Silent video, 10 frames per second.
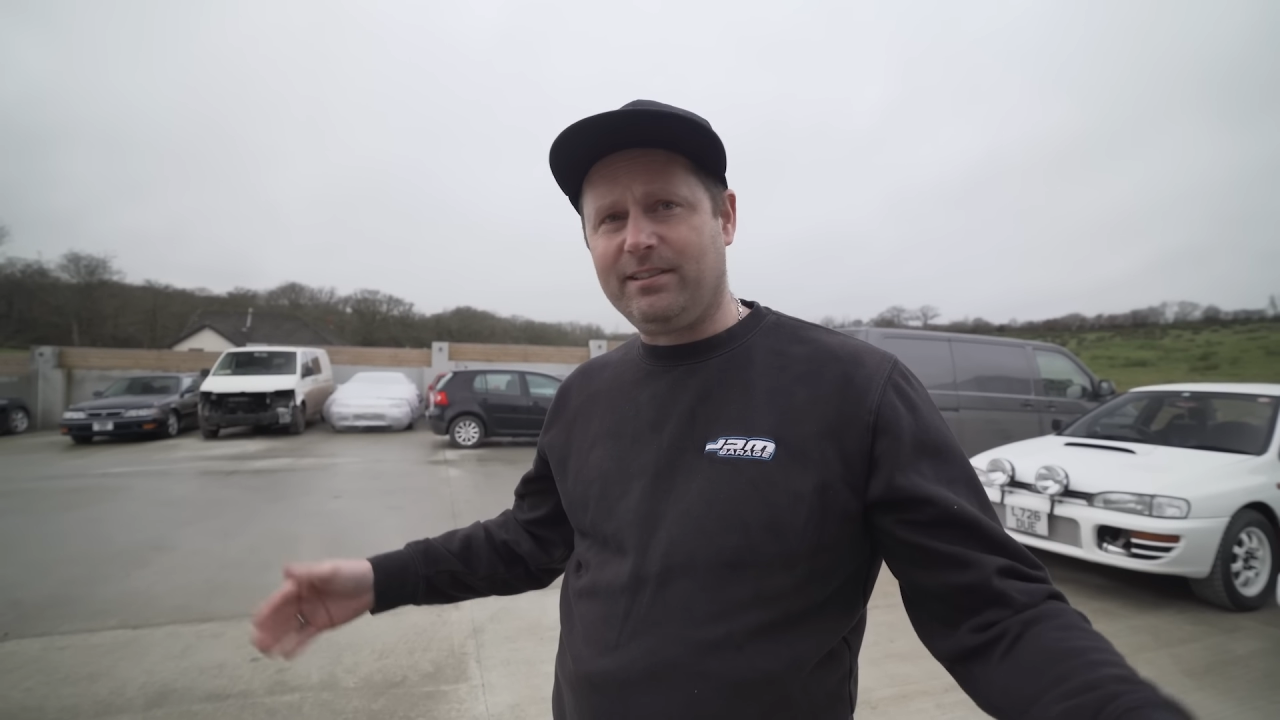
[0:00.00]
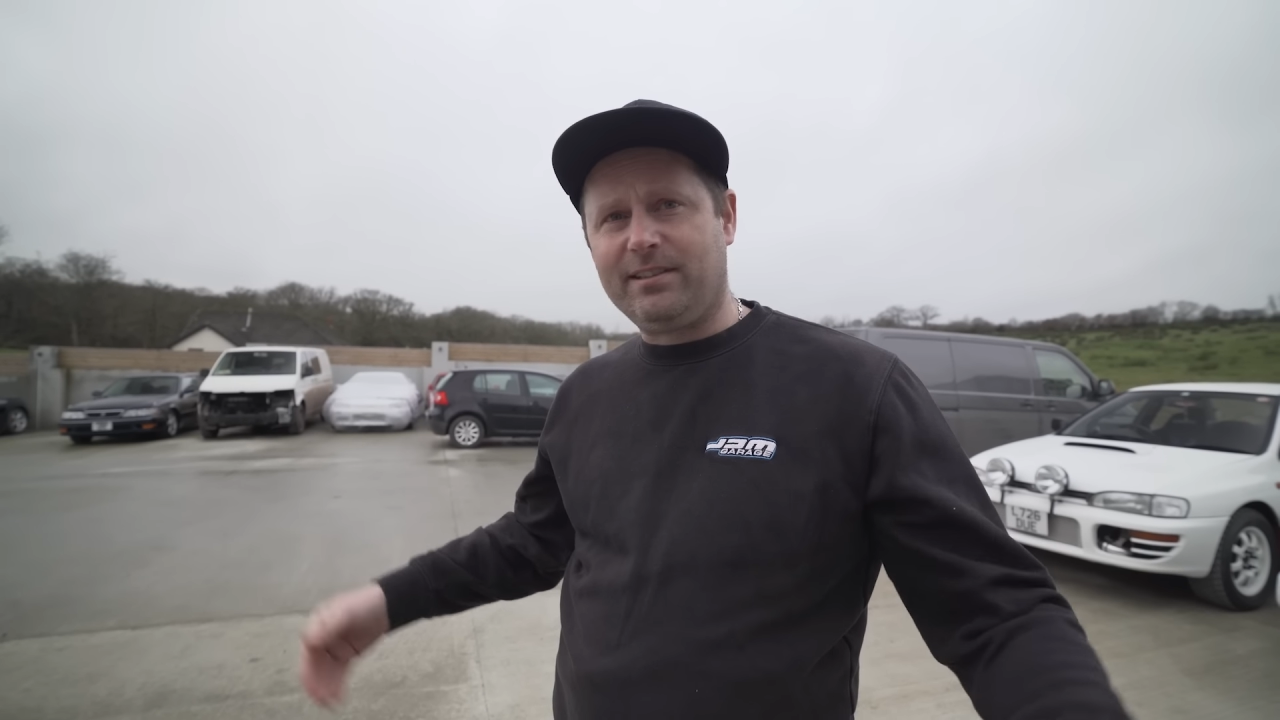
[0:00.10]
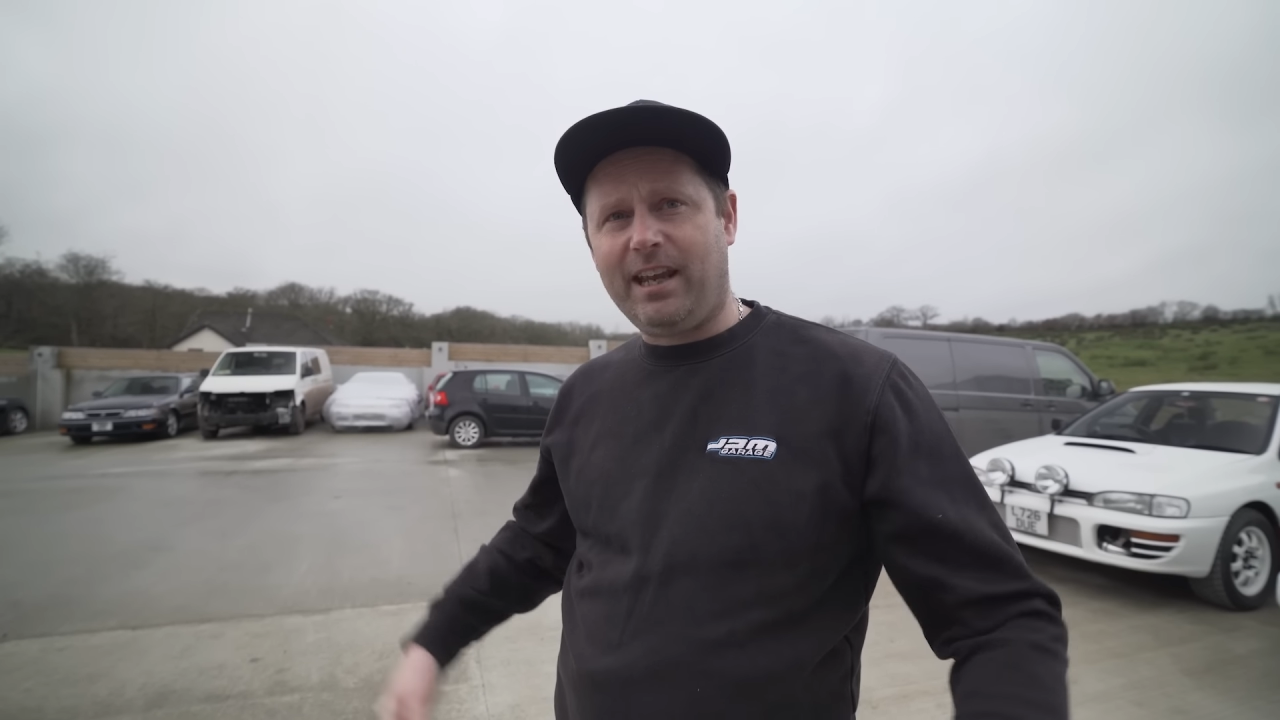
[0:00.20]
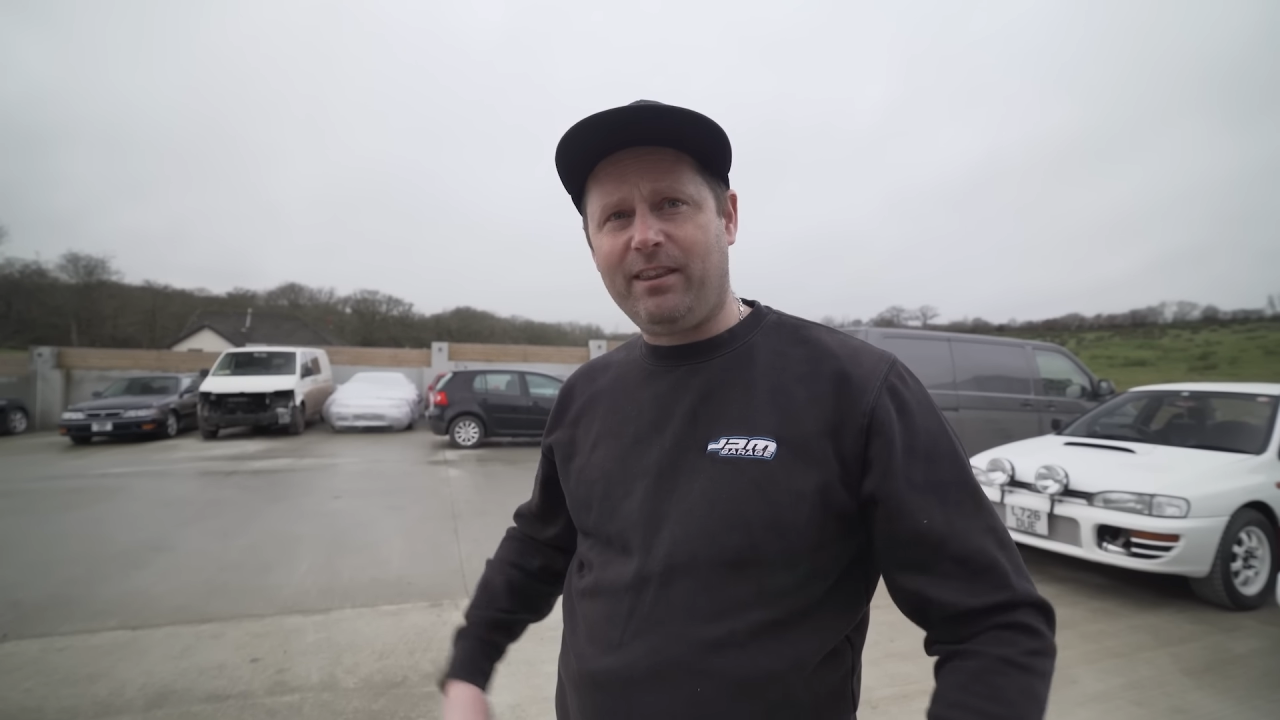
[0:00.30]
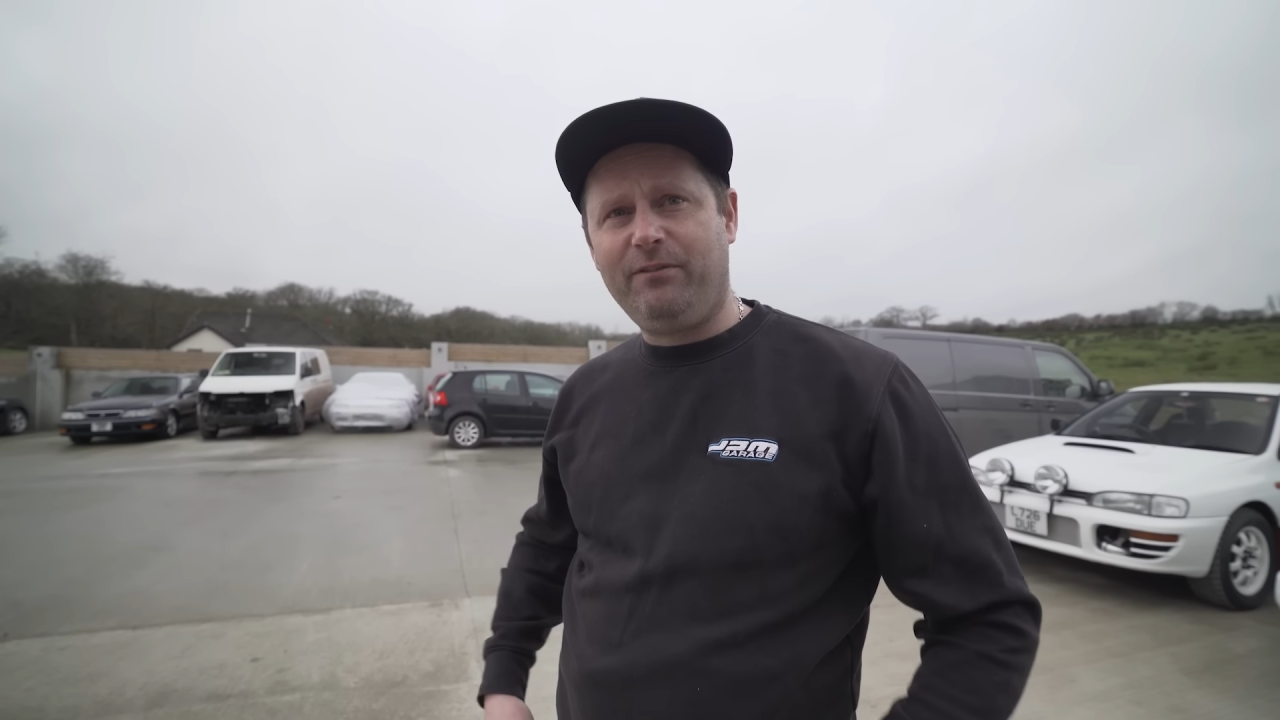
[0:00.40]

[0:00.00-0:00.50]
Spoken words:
scare the